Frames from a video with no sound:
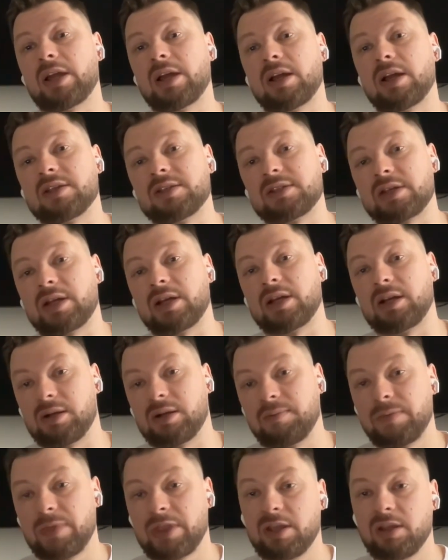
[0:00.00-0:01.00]
as
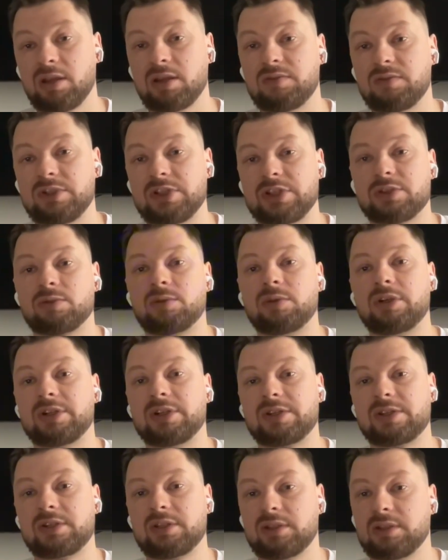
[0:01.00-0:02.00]
a
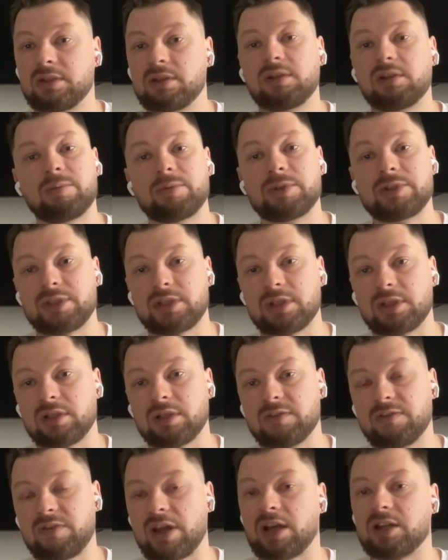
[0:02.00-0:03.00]
resource
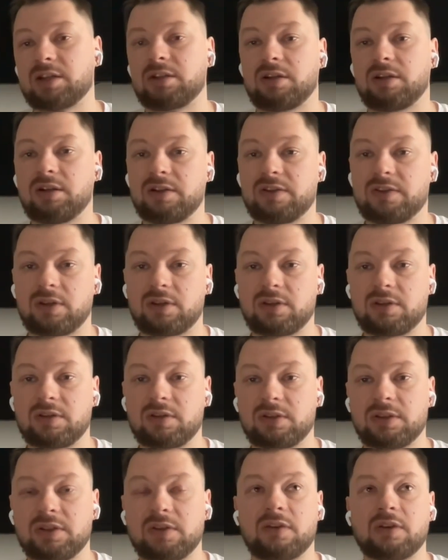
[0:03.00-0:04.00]
limiting factor, essentially.